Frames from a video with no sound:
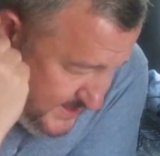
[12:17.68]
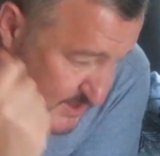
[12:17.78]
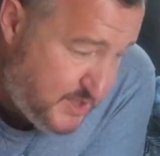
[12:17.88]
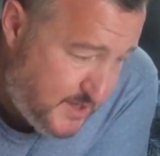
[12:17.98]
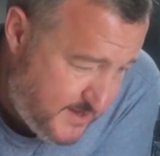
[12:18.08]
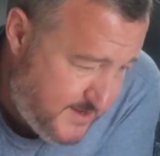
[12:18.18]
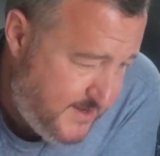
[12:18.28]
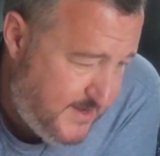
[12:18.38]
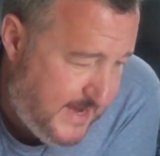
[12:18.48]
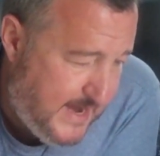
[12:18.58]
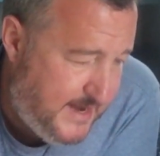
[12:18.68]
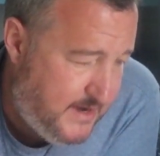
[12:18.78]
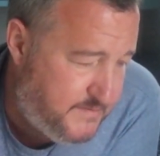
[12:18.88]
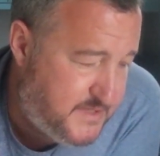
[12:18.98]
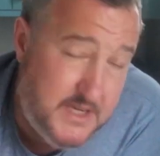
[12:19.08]
So, and
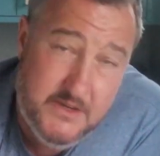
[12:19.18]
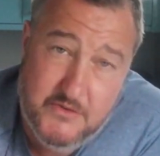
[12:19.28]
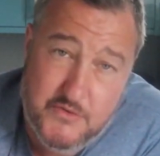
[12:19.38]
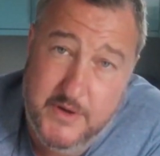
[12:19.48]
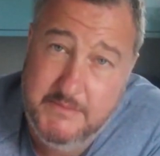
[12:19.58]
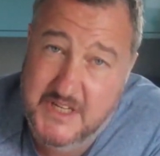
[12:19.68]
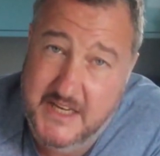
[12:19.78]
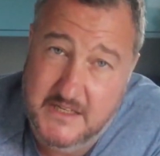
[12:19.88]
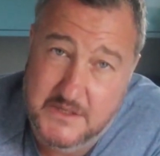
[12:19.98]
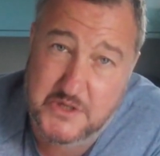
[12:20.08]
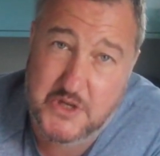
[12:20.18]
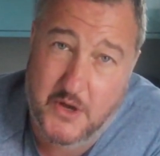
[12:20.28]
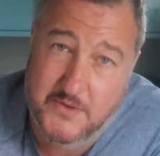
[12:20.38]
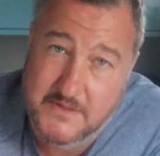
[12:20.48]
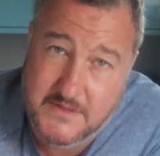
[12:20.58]
then obviously cream teas,
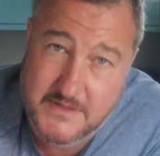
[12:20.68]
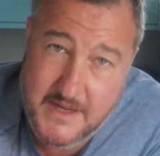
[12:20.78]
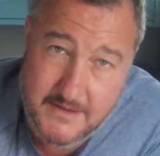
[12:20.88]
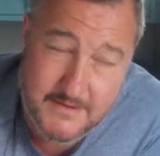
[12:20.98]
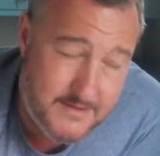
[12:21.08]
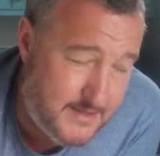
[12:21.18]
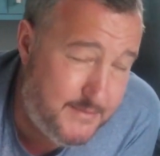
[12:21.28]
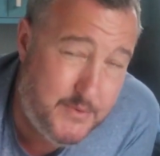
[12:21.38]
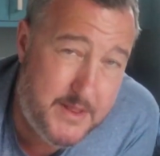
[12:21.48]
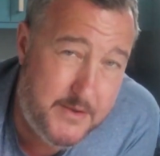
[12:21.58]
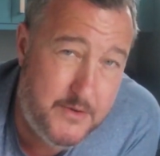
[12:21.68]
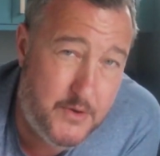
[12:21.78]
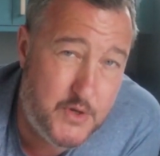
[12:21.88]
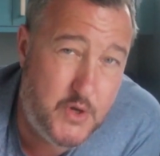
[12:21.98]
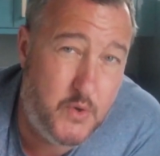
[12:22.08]
scones, you know, whether
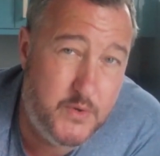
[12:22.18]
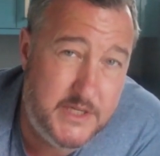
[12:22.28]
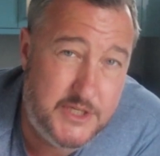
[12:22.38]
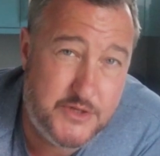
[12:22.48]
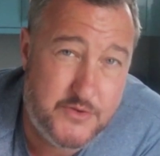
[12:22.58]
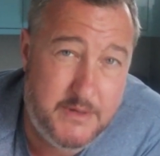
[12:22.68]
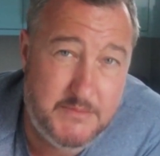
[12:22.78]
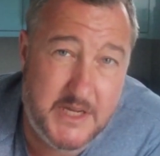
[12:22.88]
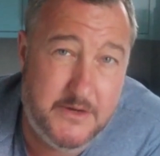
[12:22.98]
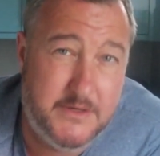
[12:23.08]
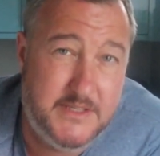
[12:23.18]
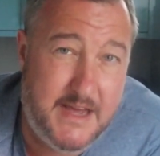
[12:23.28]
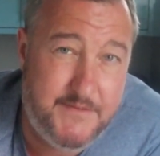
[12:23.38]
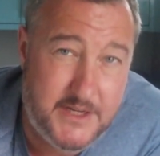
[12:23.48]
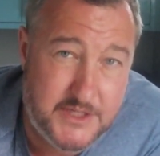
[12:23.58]
you're a Cornish cream tea or a
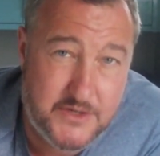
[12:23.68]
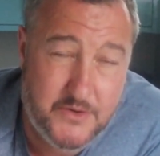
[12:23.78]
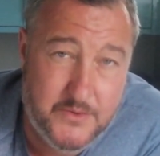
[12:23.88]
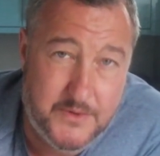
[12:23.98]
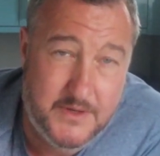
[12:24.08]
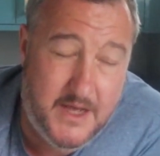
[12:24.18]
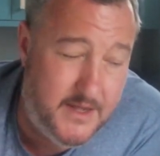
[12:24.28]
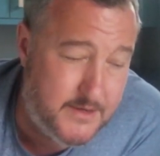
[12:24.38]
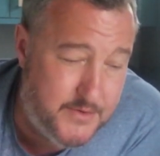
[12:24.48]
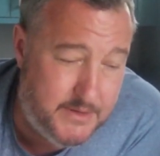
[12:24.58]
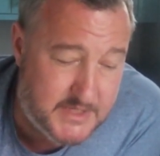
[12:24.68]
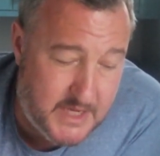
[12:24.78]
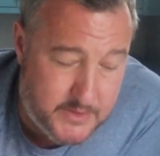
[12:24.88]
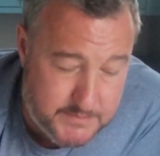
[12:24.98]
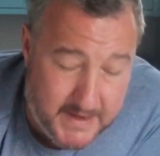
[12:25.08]
Devonish cream
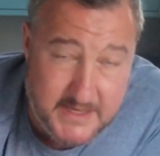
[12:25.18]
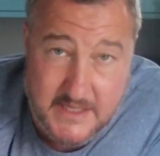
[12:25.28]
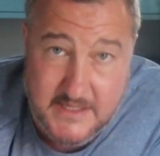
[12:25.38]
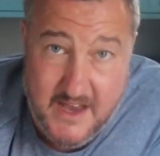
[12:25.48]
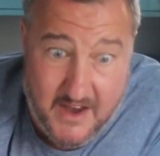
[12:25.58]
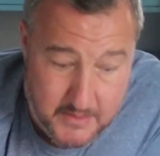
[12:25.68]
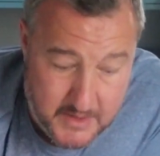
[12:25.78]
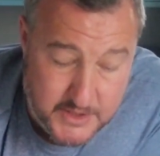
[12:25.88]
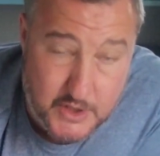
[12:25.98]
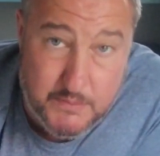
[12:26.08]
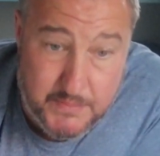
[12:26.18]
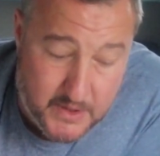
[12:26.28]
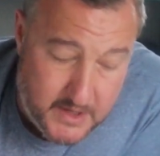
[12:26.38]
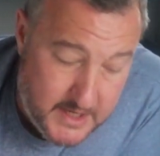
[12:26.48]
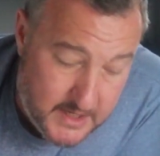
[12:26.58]
tea, which basically is the argument, do you
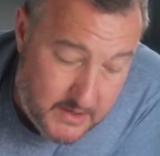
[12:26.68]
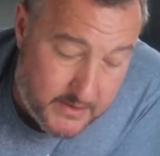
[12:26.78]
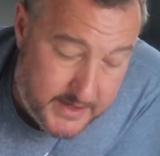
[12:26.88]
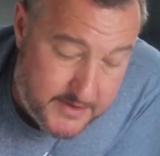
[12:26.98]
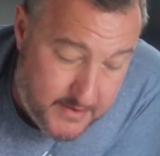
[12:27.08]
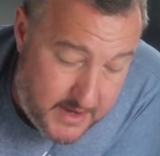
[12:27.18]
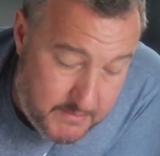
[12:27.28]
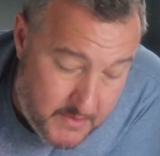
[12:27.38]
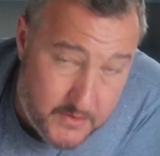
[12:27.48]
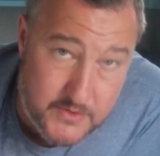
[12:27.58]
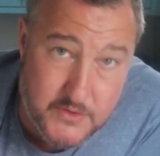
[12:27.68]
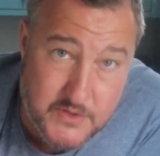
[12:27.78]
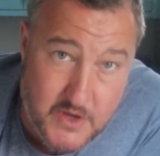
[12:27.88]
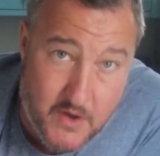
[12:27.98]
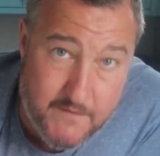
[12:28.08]
put clotted cream on your
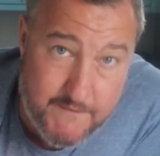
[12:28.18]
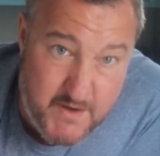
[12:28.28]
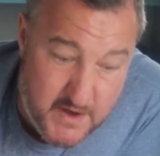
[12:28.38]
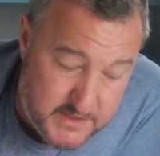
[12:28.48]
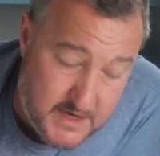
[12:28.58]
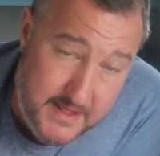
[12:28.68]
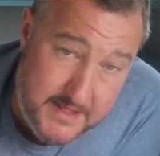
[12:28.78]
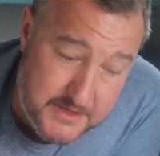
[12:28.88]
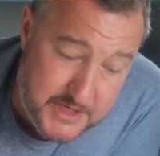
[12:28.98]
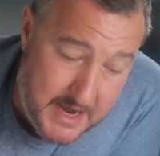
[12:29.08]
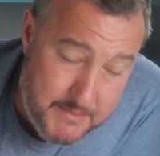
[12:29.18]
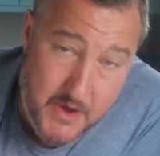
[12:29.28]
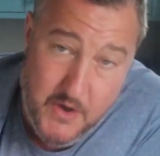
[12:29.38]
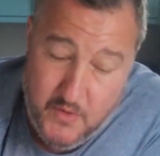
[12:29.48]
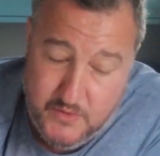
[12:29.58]
scone first and then a jam,
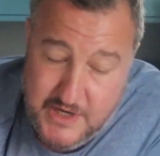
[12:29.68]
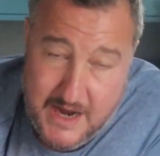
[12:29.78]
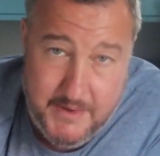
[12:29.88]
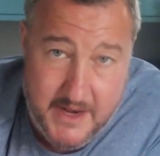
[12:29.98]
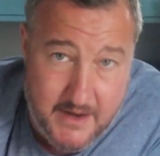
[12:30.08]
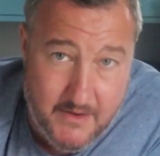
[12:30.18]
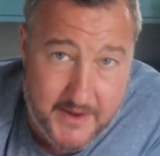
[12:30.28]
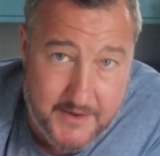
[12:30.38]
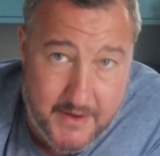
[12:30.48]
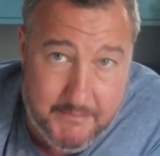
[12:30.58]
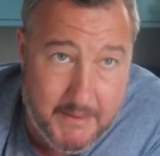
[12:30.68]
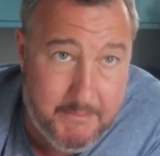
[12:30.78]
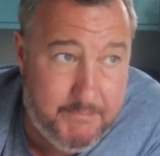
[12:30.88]
or jam and then clotted cream?